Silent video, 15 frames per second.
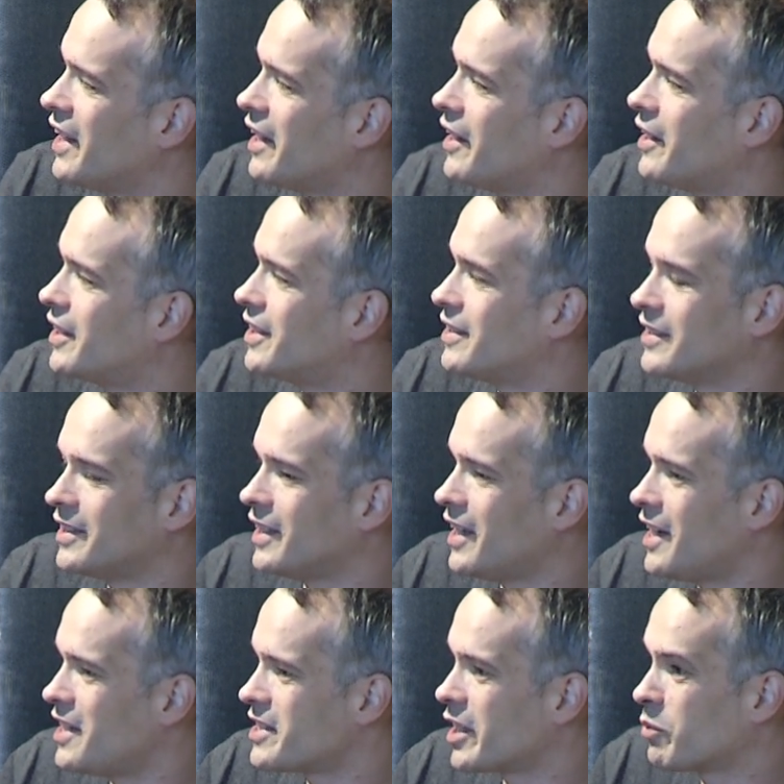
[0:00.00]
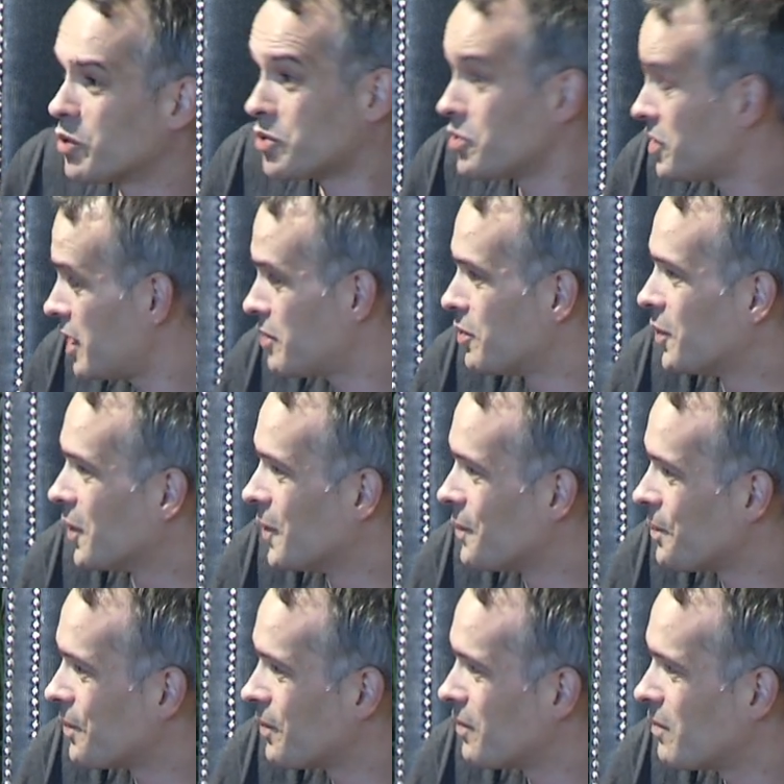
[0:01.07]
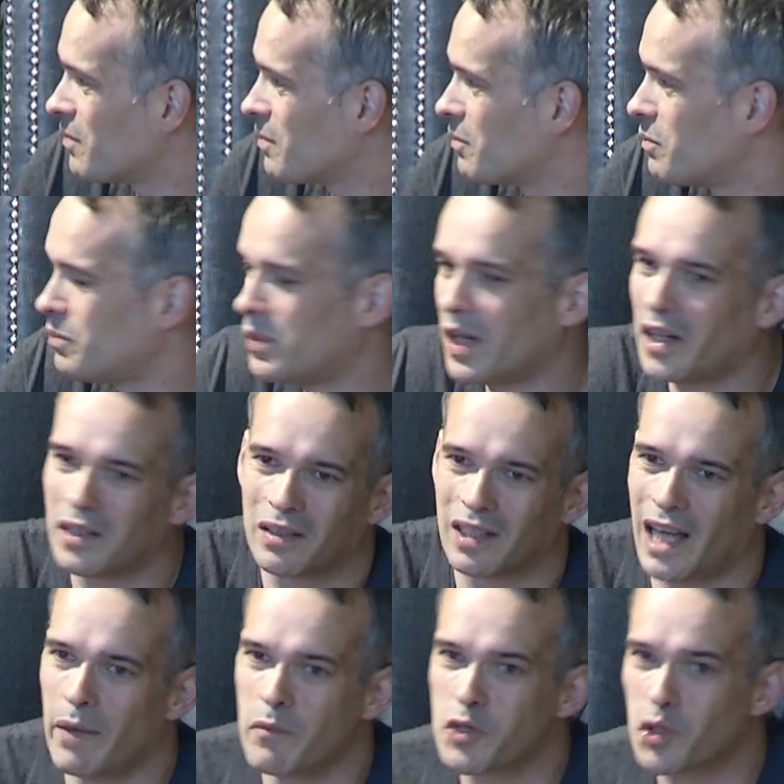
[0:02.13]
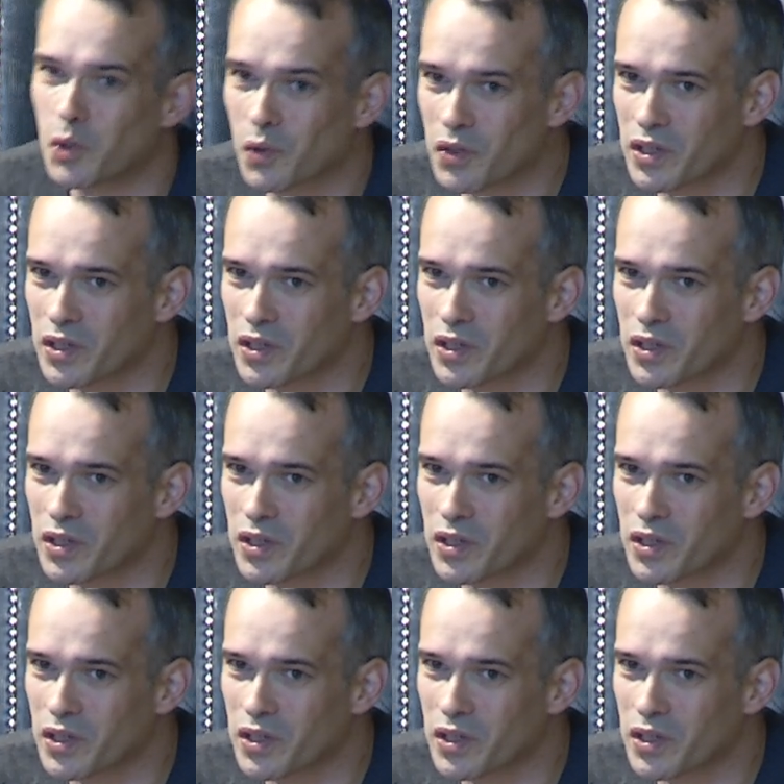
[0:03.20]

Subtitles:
And that was successful. But I'm sure